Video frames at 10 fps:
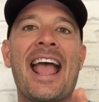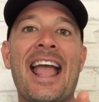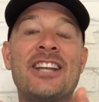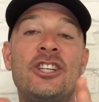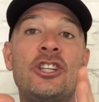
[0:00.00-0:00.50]

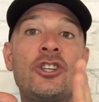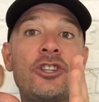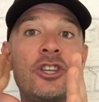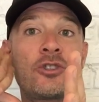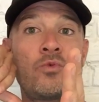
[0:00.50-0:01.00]
And she
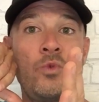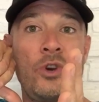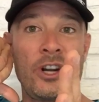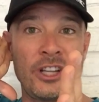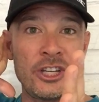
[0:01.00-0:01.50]
took this
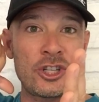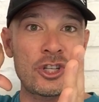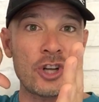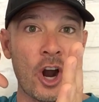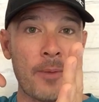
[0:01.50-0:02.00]
really
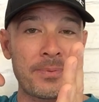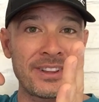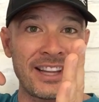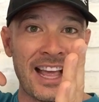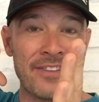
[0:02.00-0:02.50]
sharp
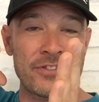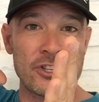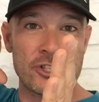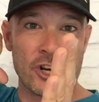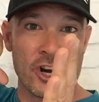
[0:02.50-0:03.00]

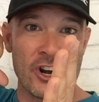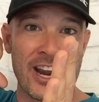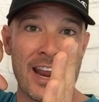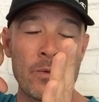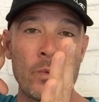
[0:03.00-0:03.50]
left turn,
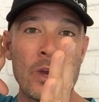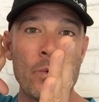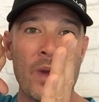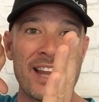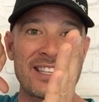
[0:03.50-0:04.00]
and we
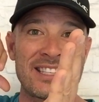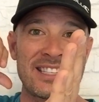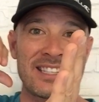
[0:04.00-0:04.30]
went,